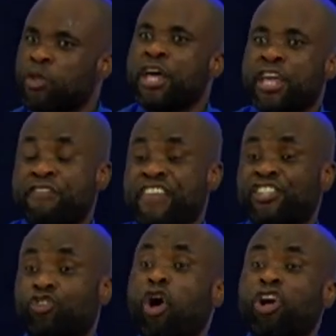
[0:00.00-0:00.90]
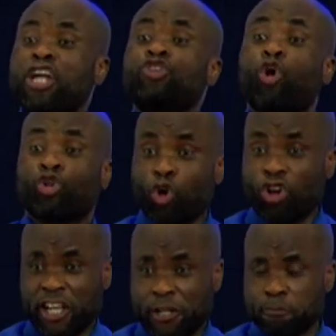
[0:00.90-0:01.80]
If he's talking to
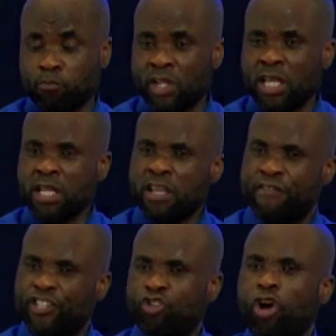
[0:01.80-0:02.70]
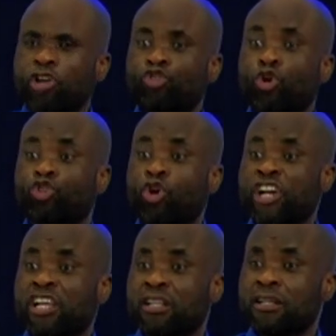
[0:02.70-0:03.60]
Tony, if he's talking to
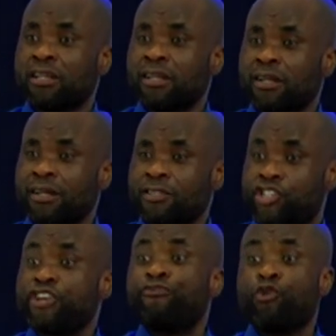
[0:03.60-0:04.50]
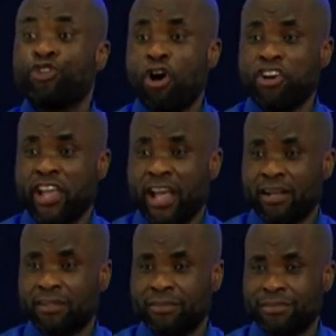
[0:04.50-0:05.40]
Tony, Chief will not hear.
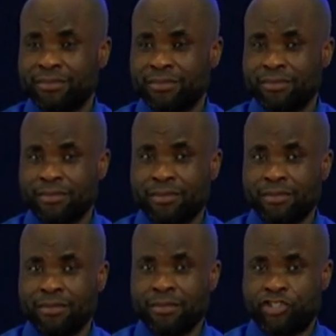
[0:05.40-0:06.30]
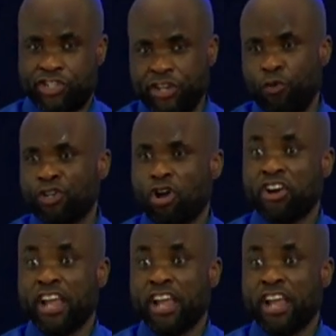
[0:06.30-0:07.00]
She will not hear,